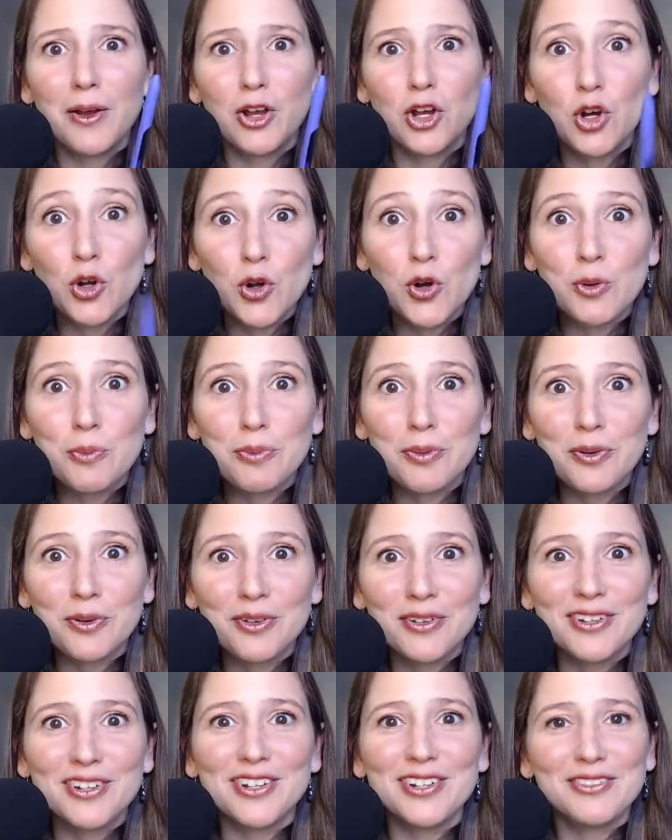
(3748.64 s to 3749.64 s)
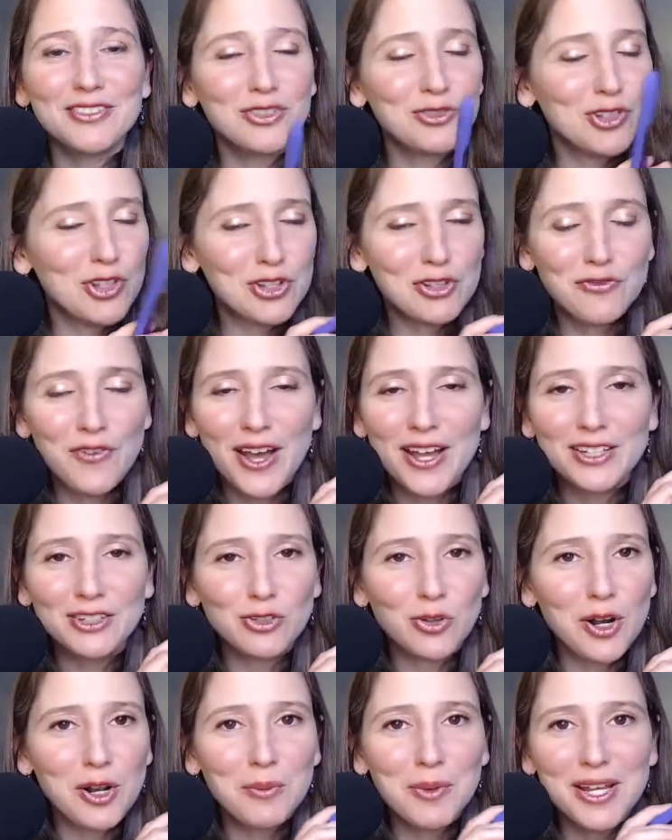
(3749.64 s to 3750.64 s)
group. Just
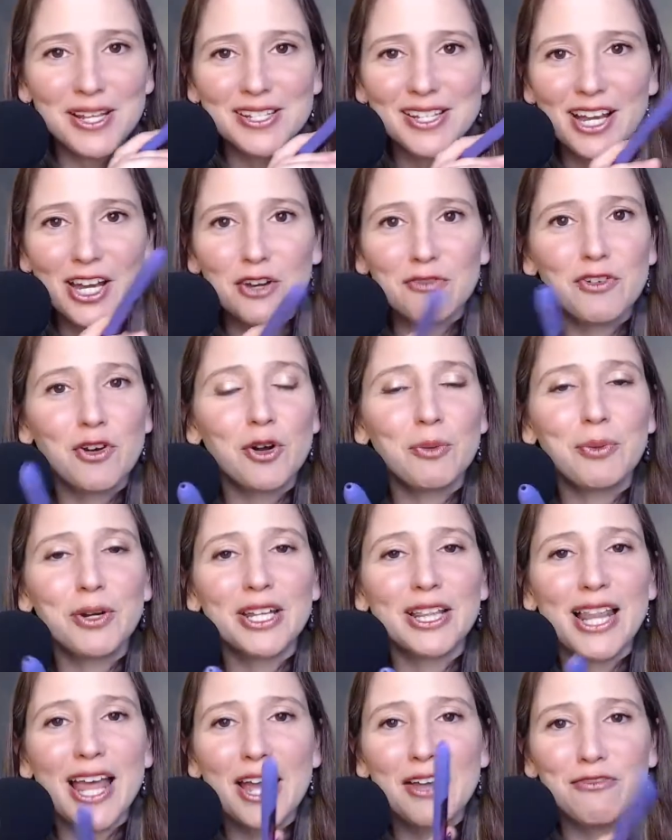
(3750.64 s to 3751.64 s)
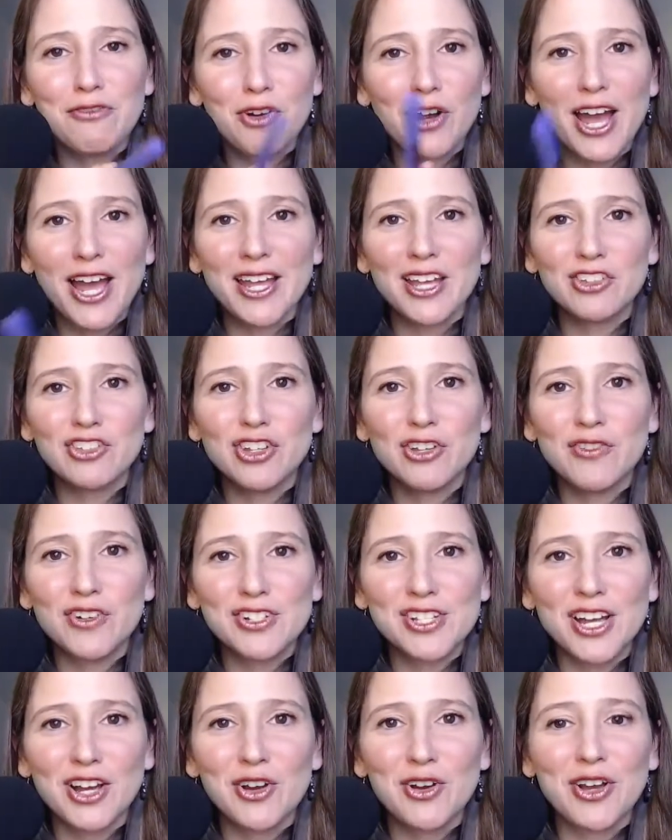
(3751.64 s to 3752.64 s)
find Trailblazing Out of Corporate Life for high
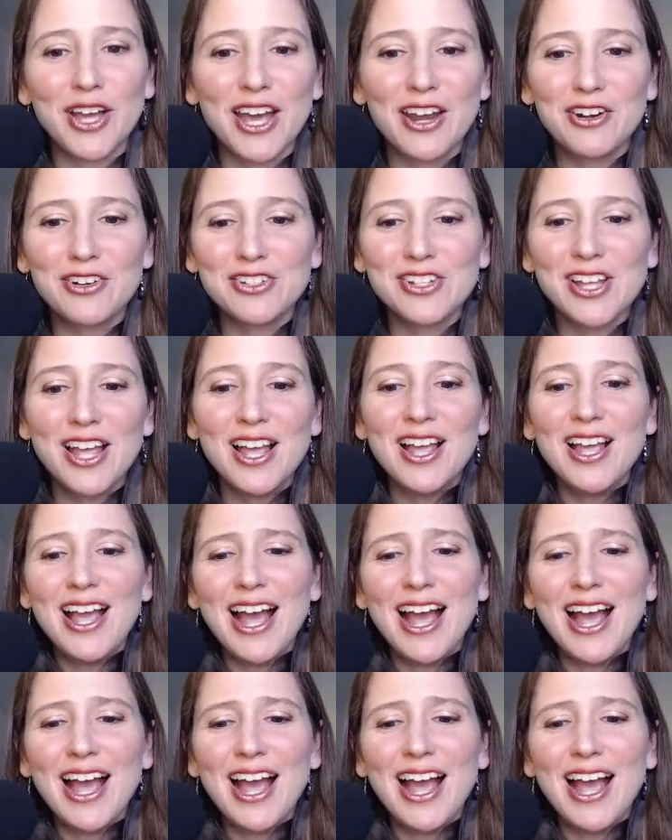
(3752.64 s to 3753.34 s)
achievers and go-getters.